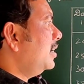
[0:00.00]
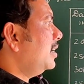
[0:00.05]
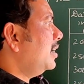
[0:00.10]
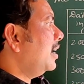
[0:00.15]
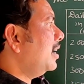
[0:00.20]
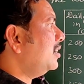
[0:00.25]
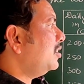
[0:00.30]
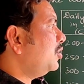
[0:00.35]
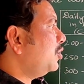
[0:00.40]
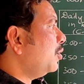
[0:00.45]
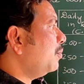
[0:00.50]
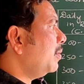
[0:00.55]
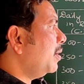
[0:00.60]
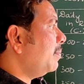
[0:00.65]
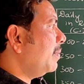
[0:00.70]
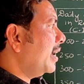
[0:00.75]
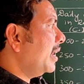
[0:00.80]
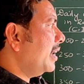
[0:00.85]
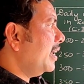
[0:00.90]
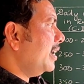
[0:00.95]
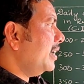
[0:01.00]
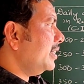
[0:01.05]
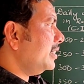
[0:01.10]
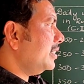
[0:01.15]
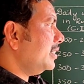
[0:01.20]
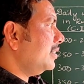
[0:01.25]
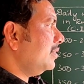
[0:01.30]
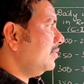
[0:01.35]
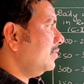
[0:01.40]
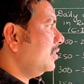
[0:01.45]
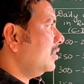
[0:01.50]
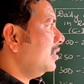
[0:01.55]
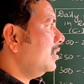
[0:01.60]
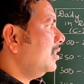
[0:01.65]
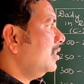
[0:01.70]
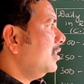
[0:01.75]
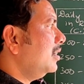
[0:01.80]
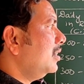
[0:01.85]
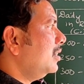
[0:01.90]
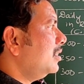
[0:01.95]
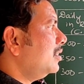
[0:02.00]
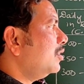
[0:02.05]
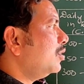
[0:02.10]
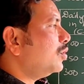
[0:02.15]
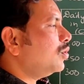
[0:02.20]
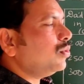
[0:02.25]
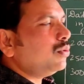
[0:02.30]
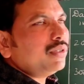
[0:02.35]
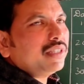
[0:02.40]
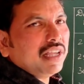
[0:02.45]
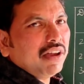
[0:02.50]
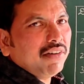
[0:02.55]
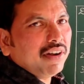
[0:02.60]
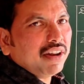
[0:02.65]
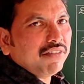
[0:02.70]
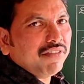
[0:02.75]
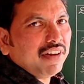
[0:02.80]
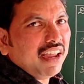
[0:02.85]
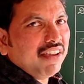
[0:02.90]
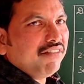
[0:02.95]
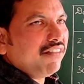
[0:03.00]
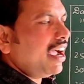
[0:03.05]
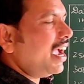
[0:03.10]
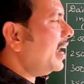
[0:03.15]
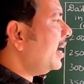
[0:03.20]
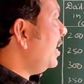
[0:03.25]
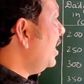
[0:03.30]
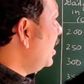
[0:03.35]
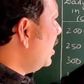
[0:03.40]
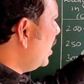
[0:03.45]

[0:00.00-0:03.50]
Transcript: Assumed mean is 275. Why?